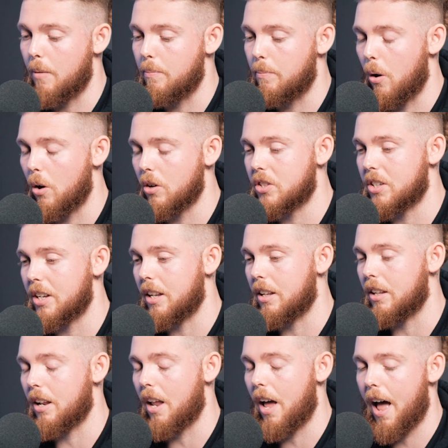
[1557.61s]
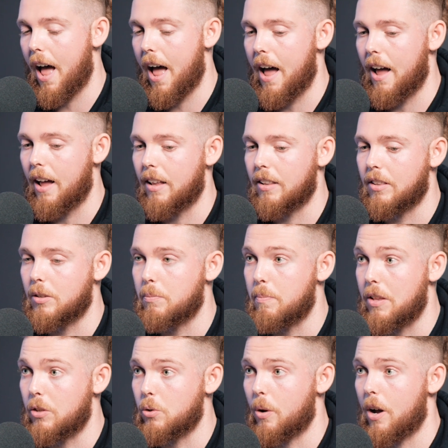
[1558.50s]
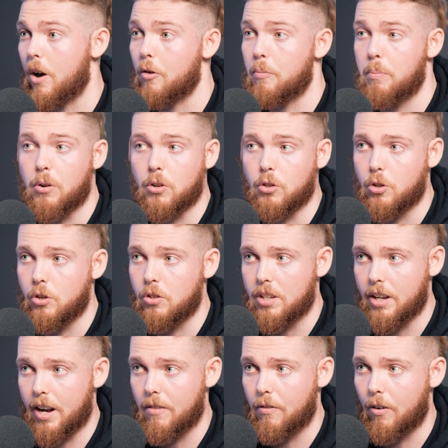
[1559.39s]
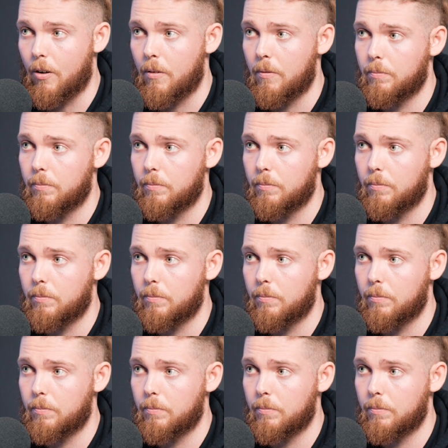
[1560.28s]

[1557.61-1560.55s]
boxing and mental health, put the two together.